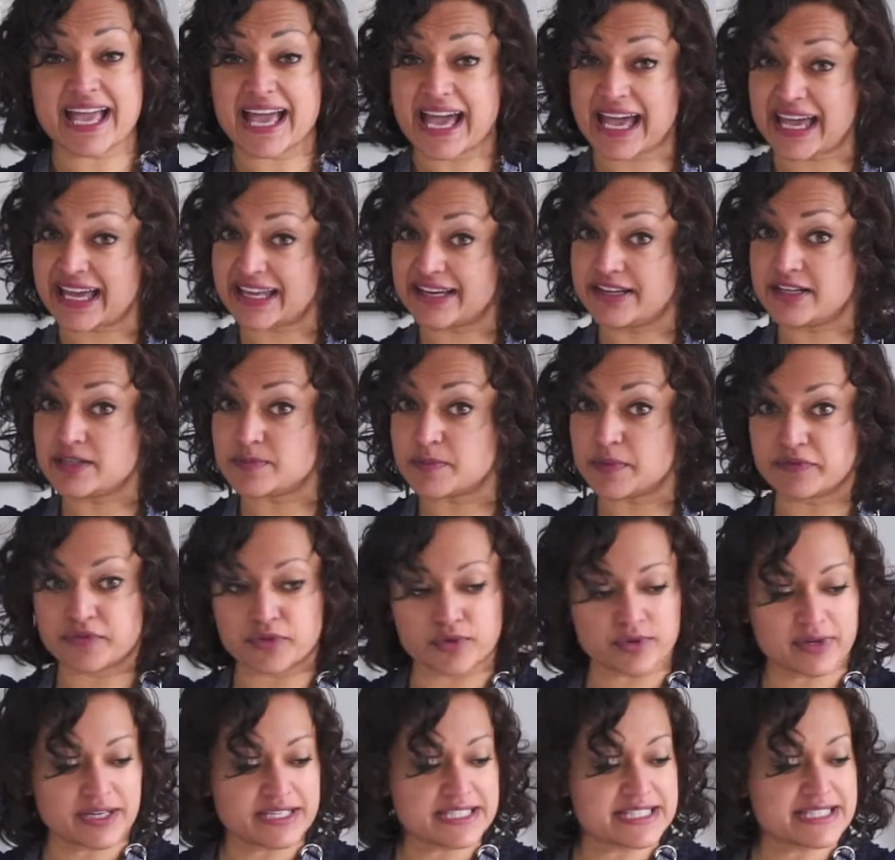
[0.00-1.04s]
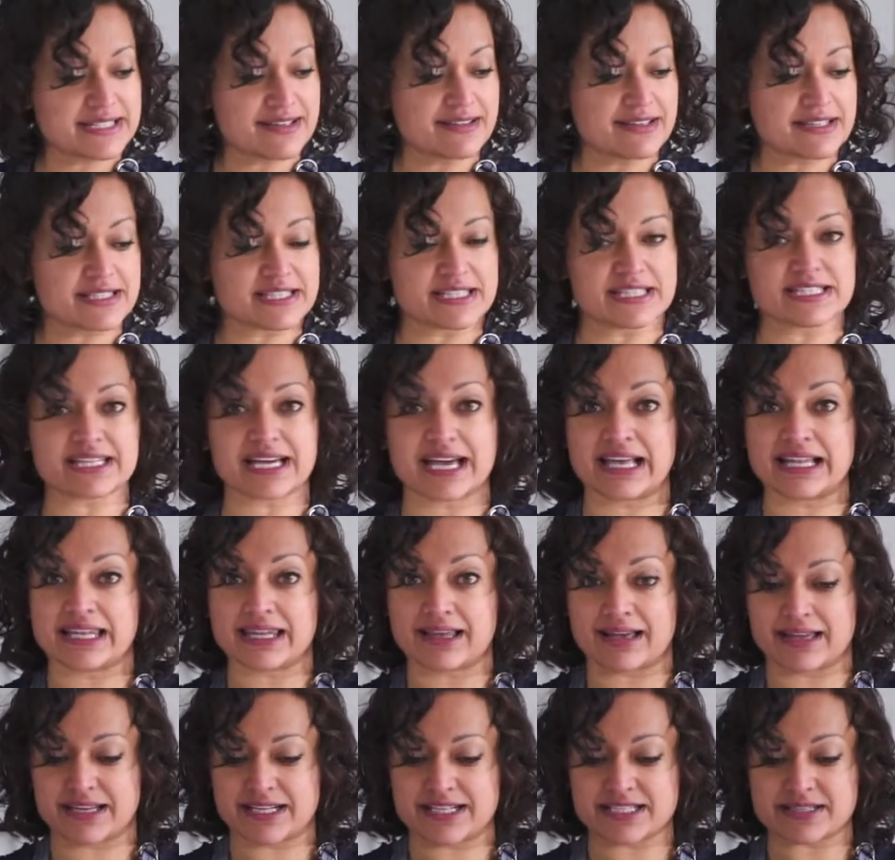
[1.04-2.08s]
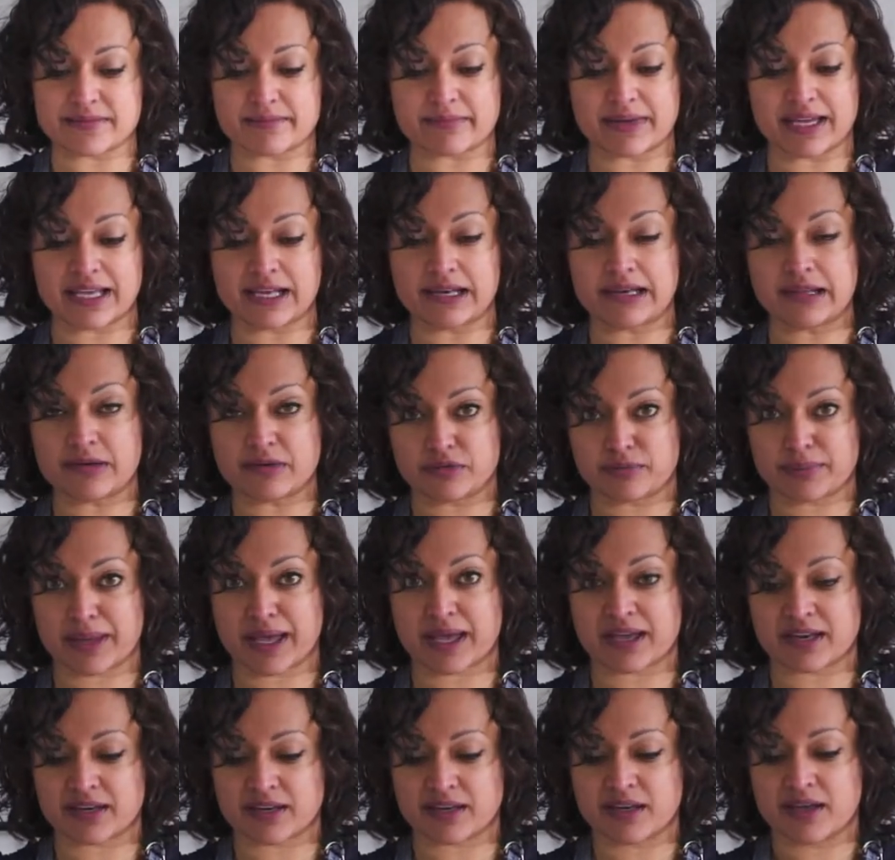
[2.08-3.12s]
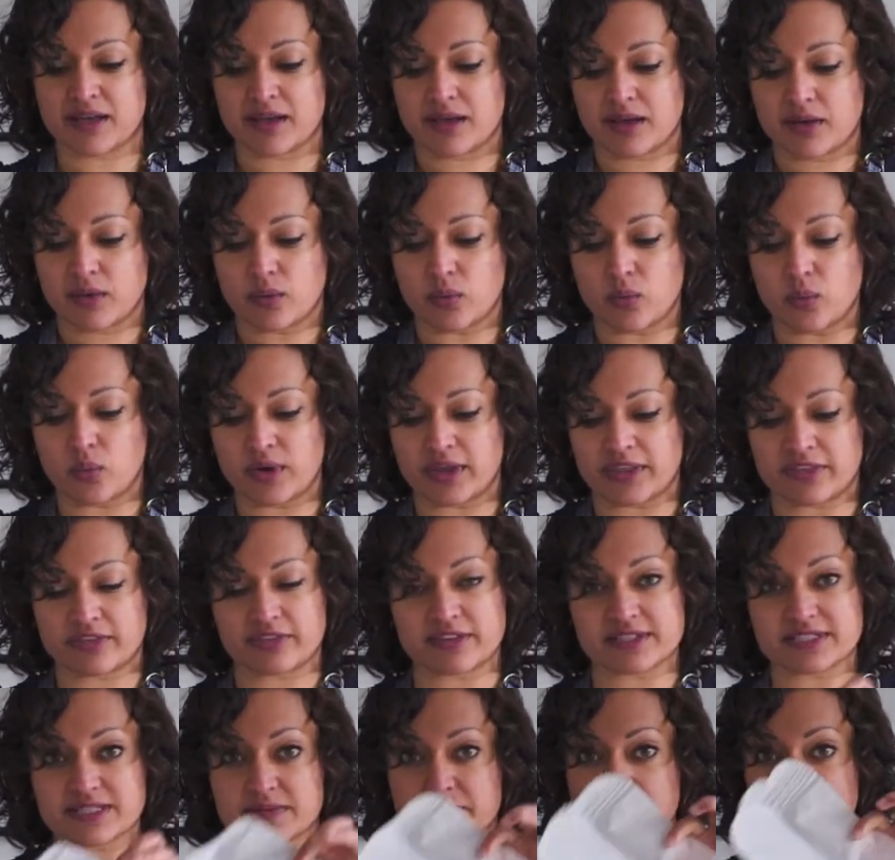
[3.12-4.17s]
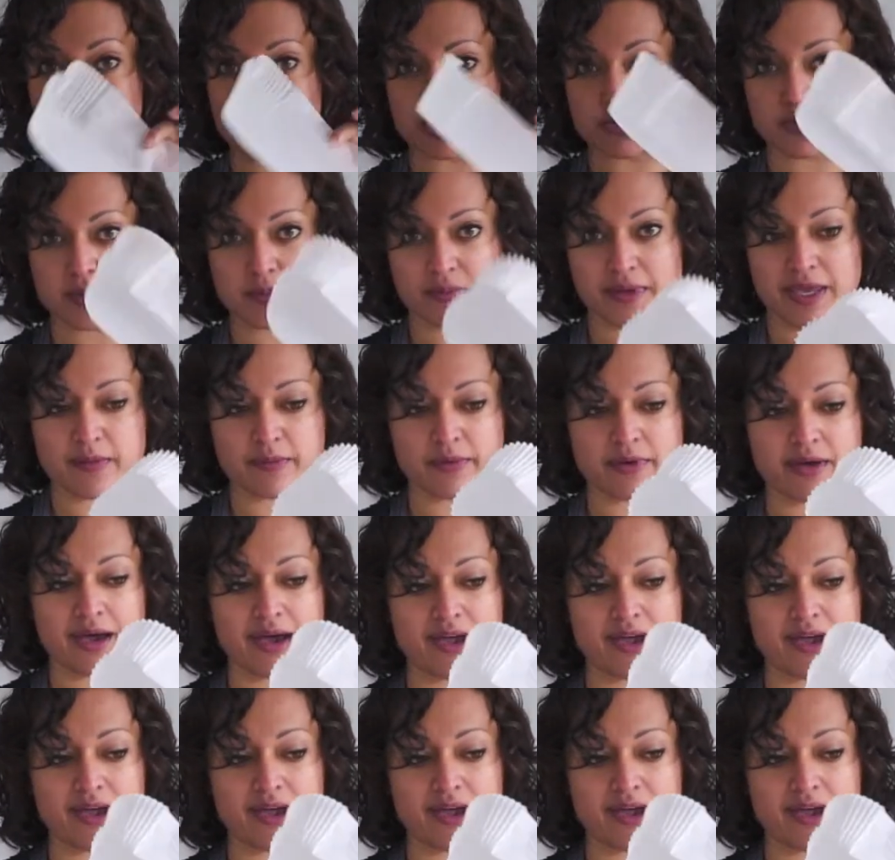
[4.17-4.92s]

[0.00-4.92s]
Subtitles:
And before I started, I lined my loaf pan with some parchment paper.